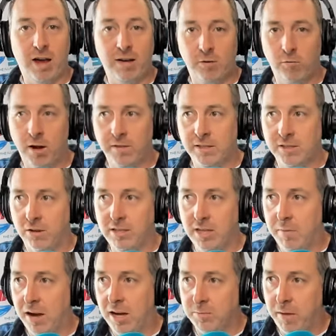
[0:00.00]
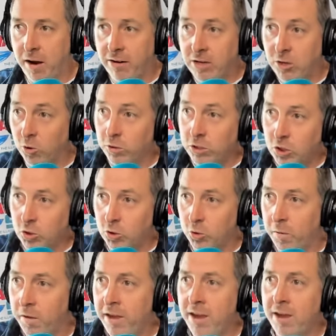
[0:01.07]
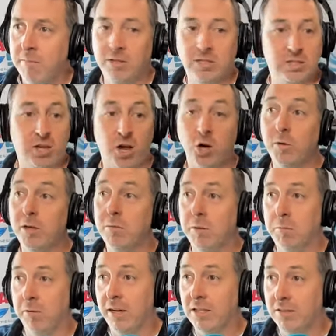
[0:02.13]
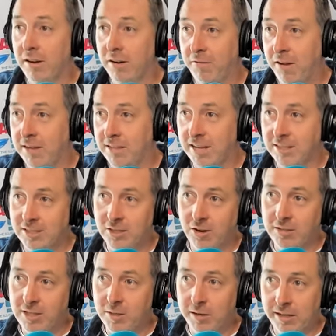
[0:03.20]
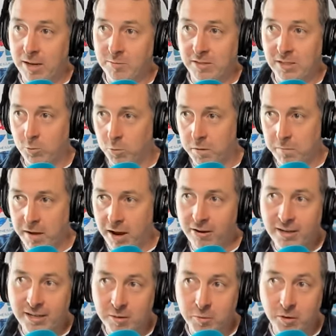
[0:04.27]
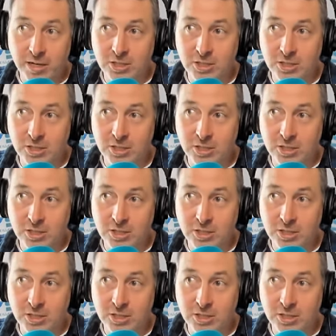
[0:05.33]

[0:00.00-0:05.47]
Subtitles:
Look, I haven't run this idea past Barry, nor you, but just go with me, please. I've had a fantastic idea when it comes to this woman marrying a